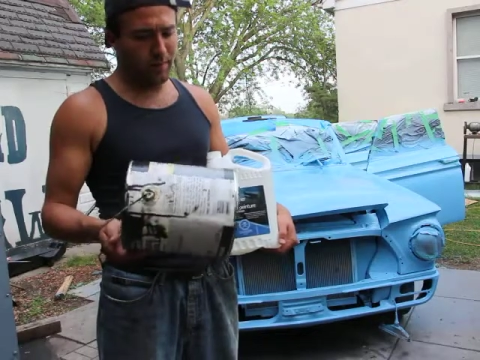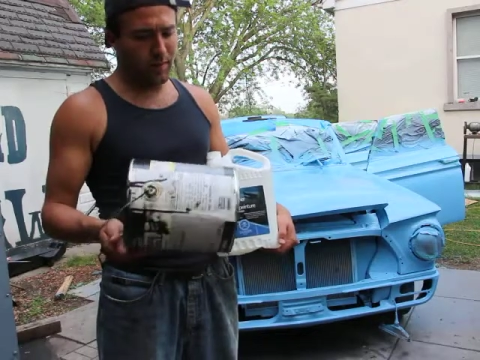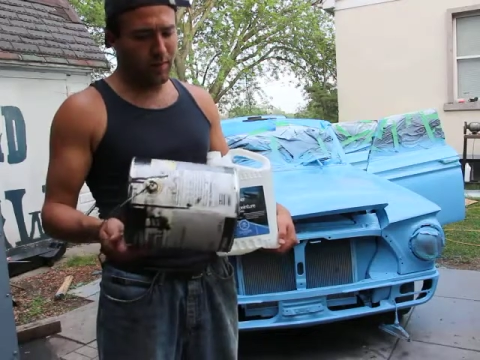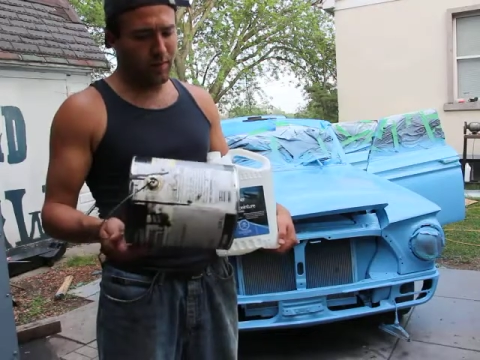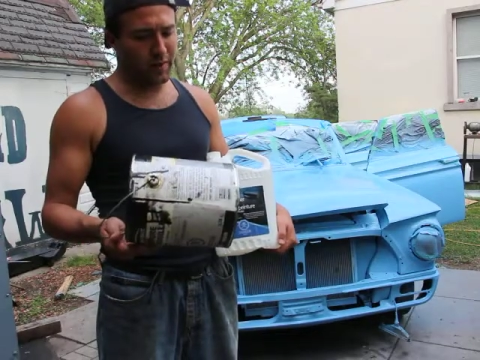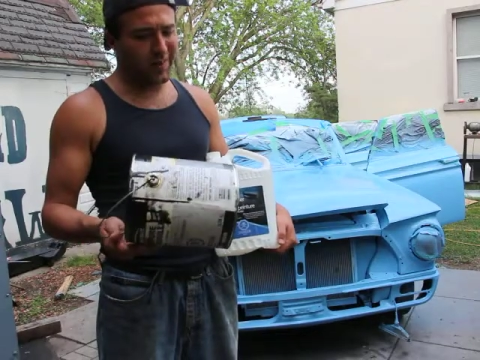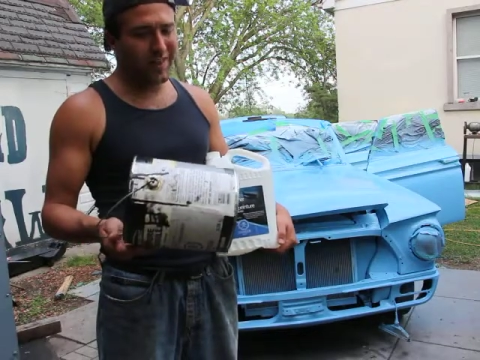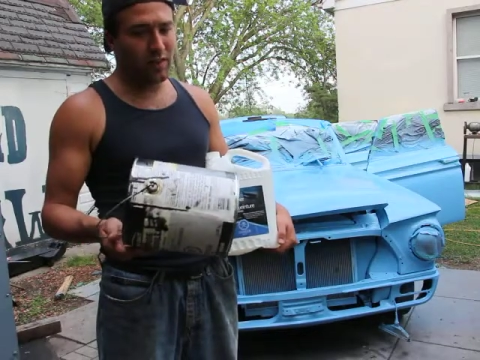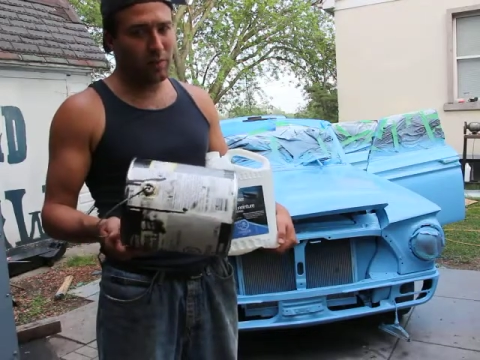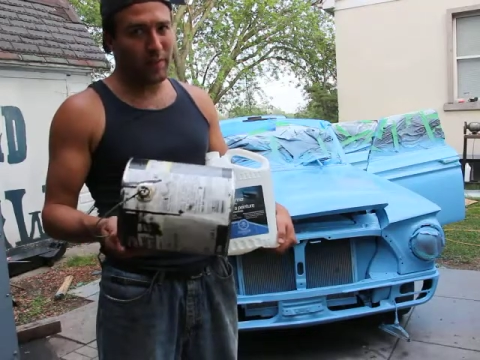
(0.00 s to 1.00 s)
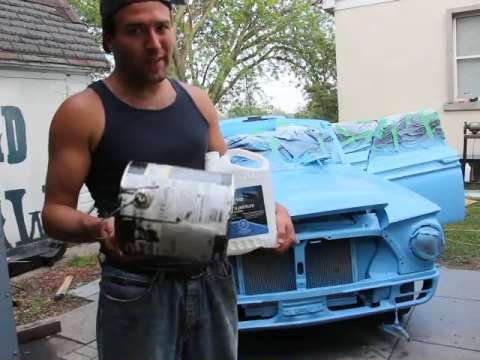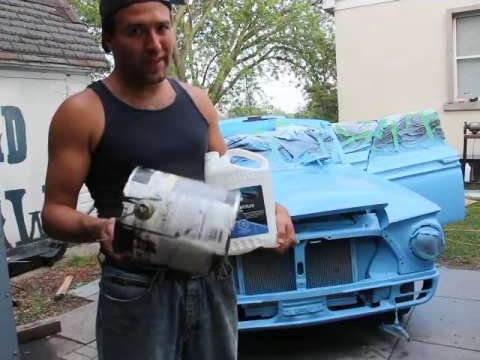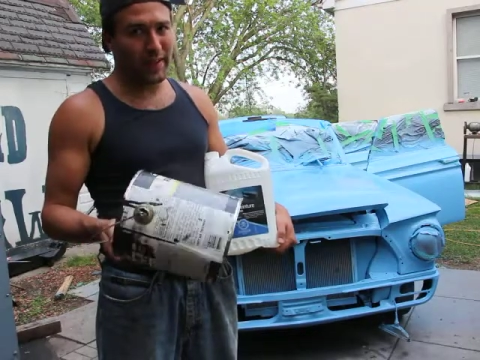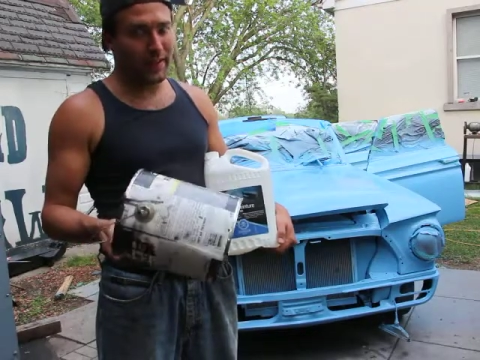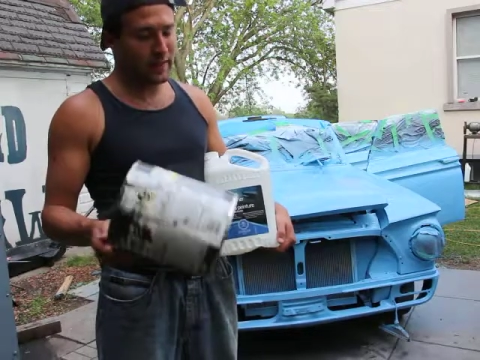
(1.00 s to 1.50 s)
Maybe a little bit
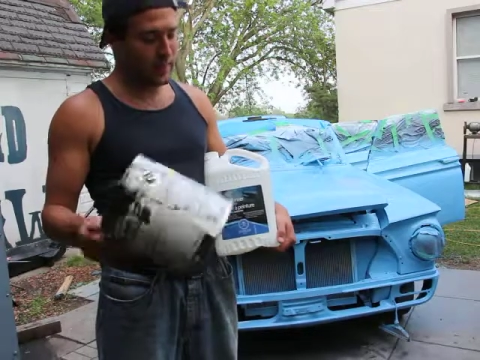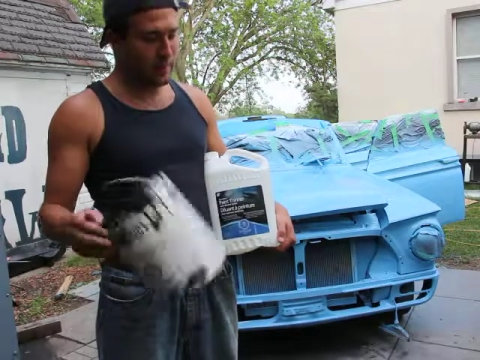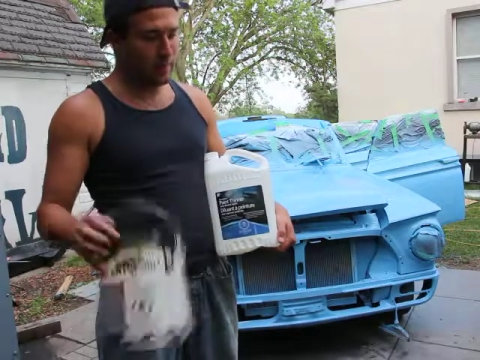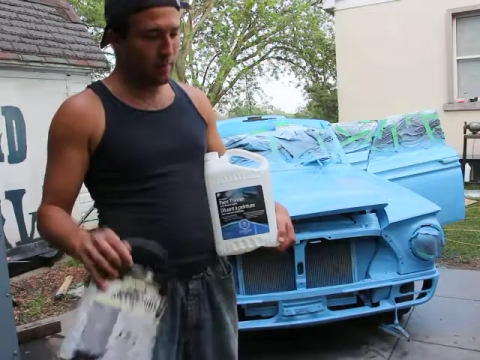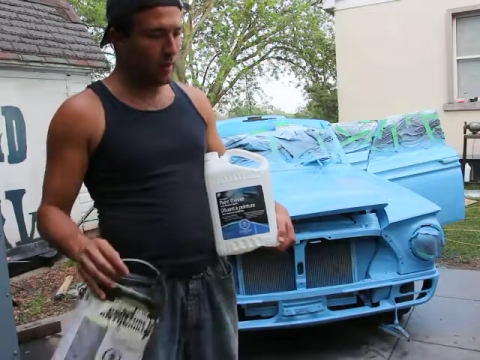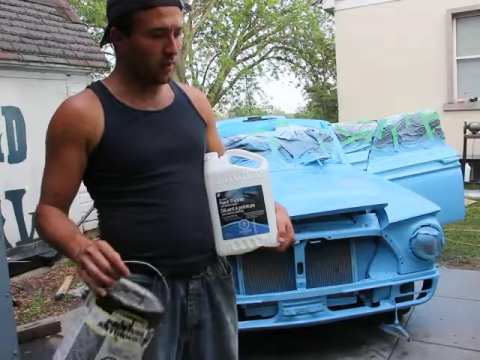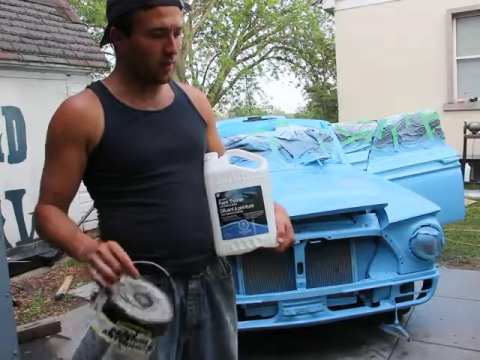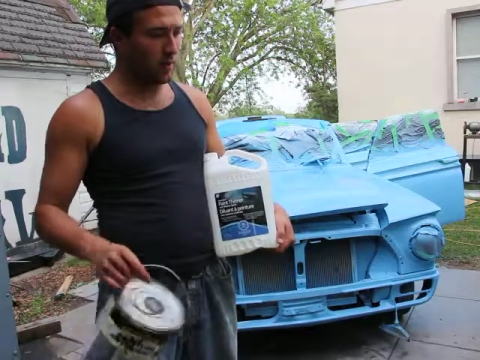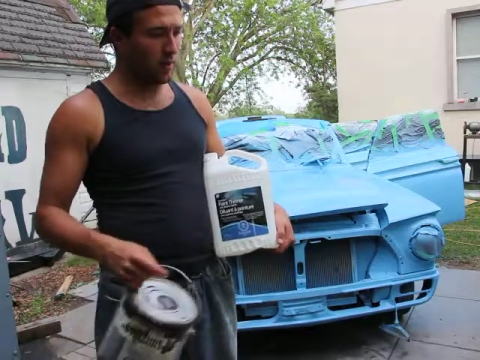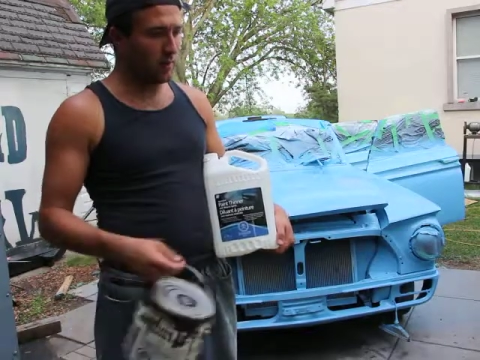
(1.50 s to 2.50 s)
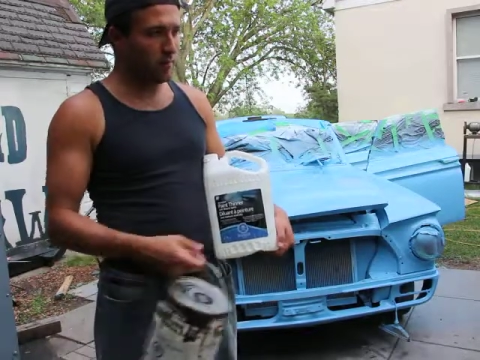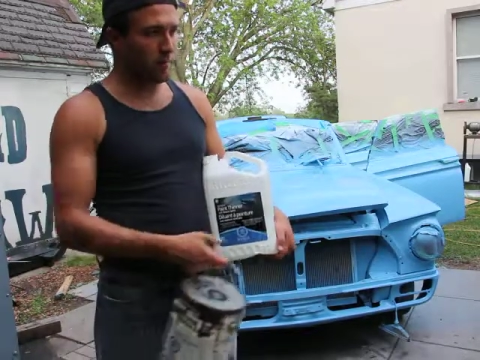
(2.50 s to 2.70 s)
less, maybe not so much,